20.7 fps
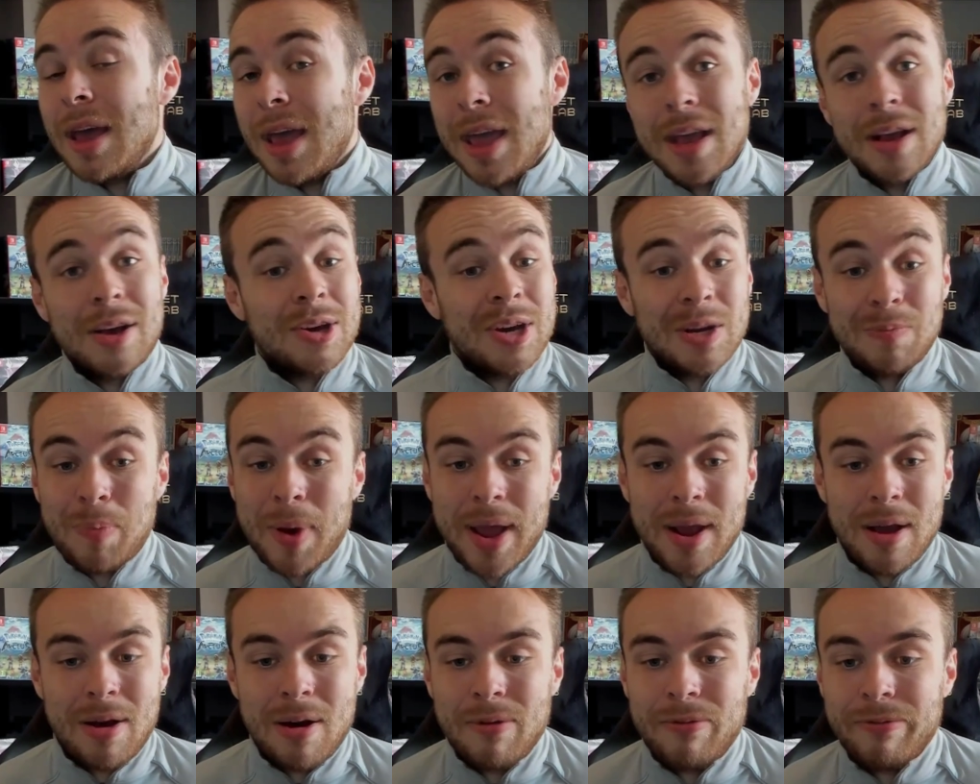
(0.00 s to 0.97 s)
It could
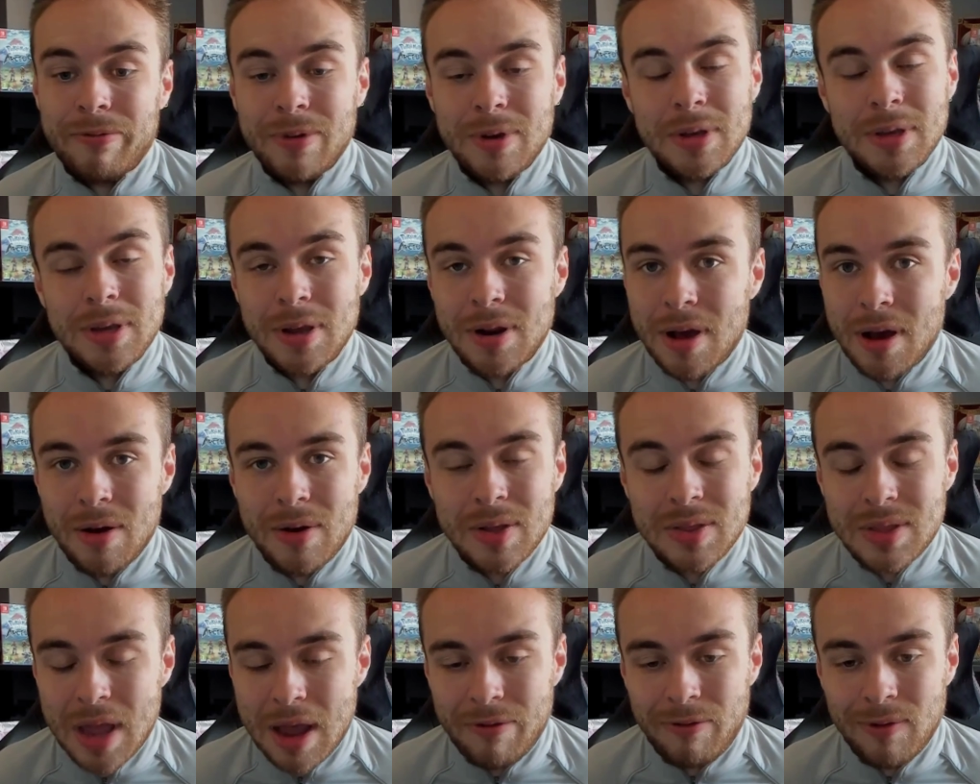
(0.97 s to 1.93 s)
pay off,
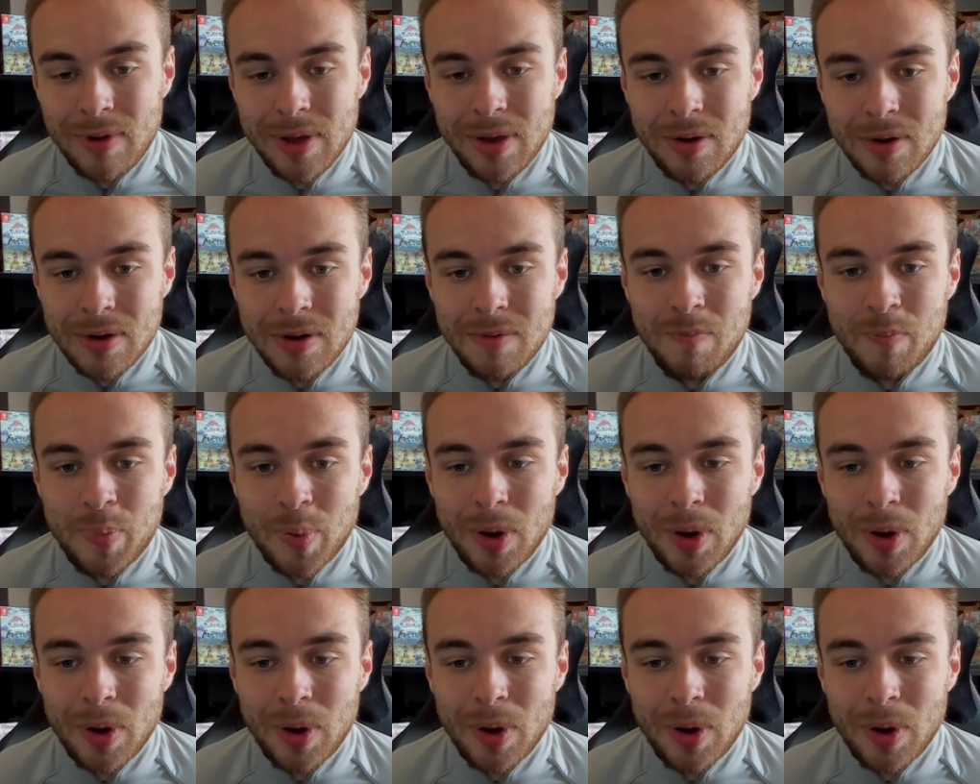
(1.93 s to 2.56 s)
it definitely could.